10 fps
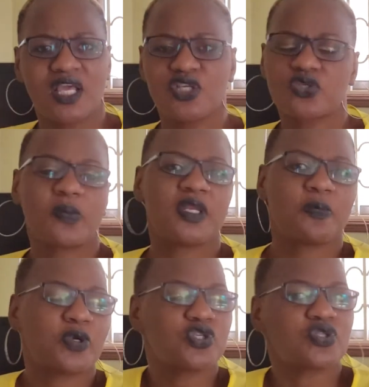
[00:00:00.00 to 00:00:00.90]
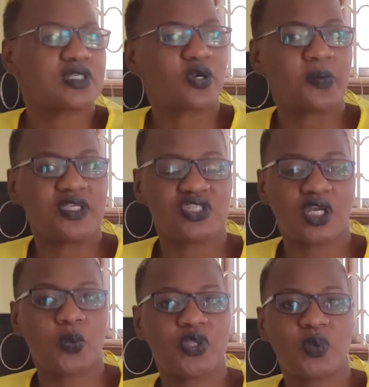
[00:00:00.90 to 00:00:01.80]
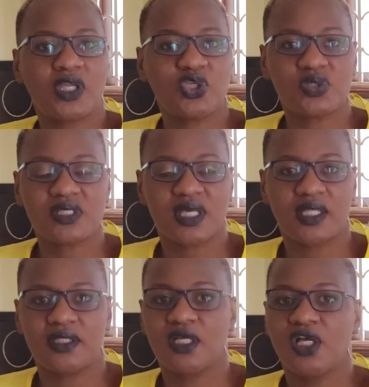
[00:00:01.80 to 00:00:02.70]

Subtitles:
So many people used to tell me, Jackie, when you were in UTL,